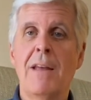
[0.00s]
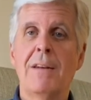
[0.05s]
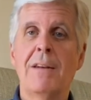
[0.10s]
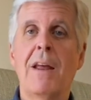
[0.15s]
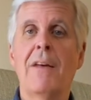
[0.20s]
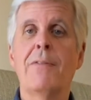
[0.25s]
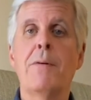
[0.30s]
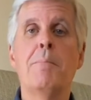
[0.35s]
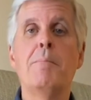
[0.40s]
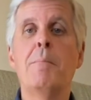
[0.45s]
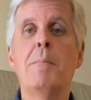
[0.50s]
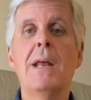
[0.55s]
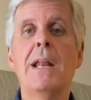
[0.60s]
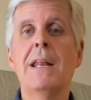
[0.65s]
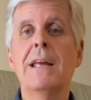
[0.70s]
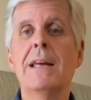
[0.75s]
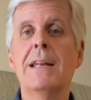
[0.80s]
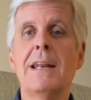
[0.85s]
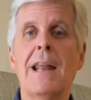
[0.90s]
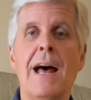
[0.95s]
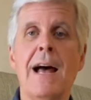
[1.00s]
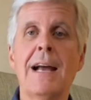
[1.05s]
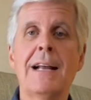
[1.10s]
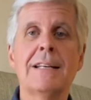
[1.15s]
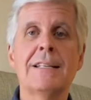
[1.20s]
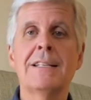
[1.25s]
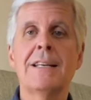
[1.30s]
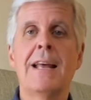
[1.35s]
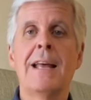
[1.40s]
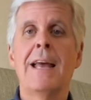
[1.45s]
Now, the
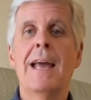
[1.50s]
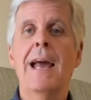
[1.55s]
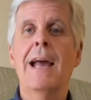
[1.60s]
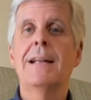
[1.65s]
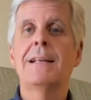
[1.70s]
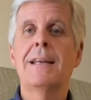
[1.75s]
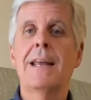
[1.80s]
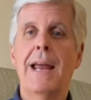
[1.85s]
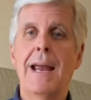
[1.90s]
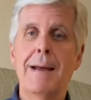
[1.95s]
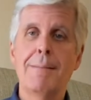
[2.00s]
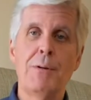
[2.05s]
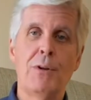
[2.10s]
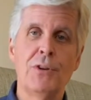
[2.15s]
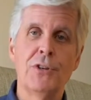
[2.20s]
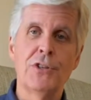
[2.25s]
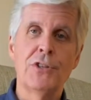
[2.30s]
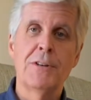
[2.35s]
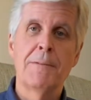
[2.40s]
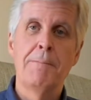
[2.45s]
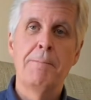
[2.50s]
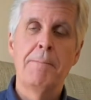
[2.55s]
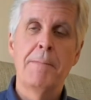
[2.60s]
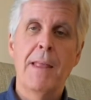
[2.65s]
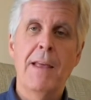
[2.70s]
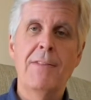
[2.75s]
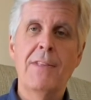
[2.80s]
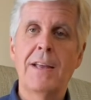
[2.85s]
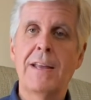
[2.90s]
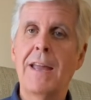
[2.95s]
Midianites had camels,
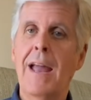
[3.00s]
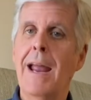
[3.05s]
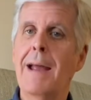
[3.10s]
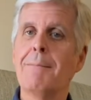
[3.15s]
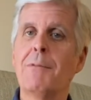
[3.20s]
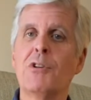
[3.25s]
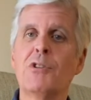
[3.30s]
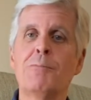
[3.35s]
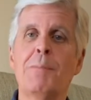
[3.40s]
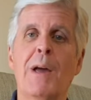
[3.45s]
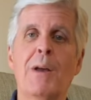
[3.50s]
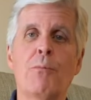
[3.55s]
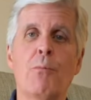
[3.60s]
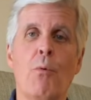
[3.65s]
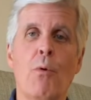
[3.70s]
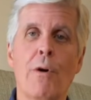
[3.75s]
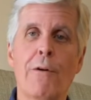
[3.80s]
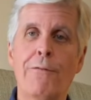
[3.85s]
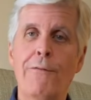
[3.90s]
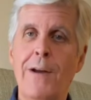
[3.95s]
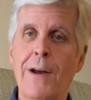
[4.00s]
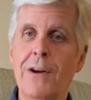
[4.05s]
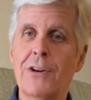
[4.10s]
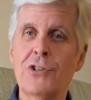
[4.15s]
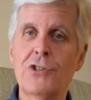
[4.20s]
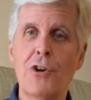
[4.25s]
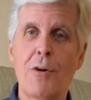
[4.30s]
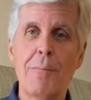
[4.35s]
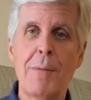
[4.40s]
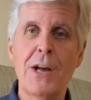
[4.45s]
and the camels made warfare
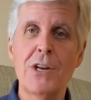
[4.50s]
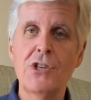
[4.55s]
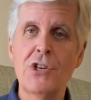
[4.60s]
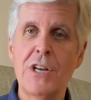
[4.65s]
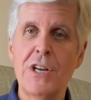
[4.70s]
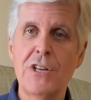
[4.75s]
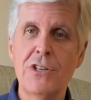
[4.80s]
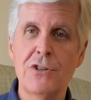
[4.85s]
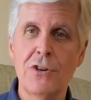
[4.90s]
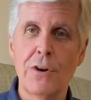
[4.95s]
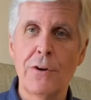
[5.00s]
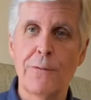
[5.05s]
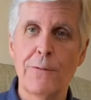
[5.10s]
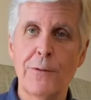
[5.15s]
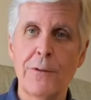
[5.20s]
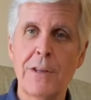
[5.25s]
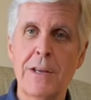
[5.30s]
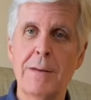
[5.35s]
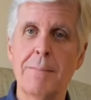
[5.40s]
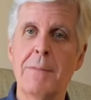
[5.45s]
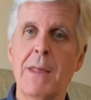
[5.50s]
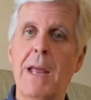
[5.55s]
so much easier for them.